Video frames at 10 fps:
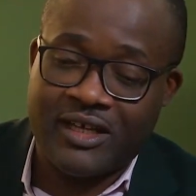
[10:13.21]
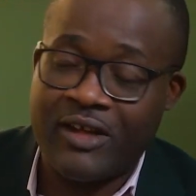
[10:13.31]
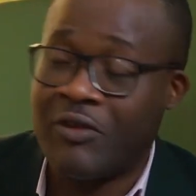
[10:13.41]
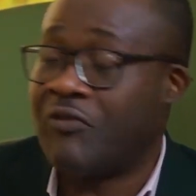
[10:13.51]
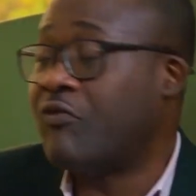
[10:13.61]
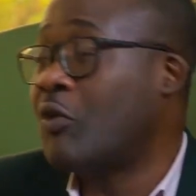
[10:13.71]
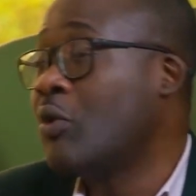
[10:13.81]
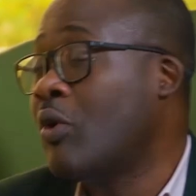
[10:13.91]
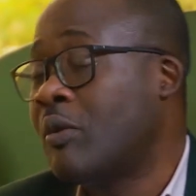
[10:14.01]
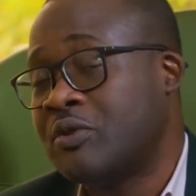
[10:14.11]
a kind of
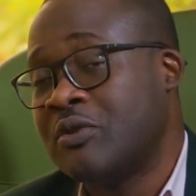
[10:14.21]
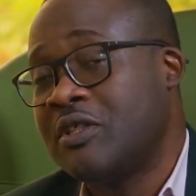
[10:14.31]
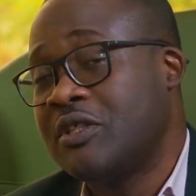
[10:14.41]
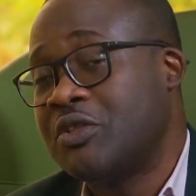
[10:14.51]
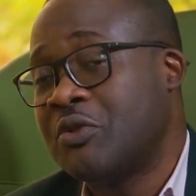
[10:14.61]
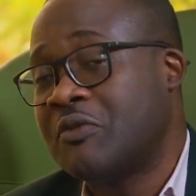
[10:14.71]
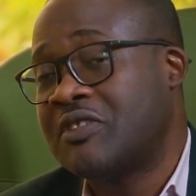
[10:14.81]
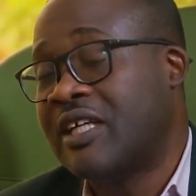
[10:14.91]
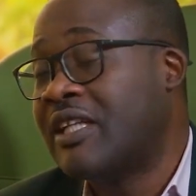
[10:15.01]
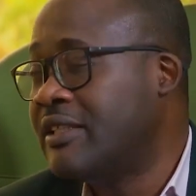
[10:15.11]
follow-up to the issue
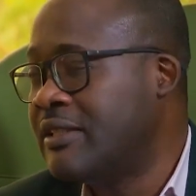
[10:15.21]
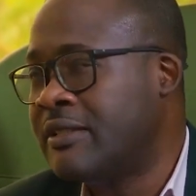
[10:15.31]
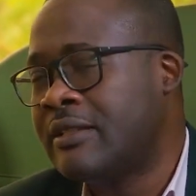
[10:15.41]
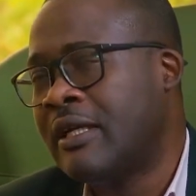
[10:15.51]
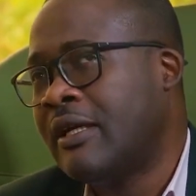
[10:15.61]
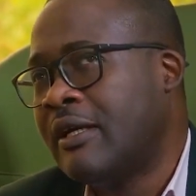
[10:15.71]
of challenges,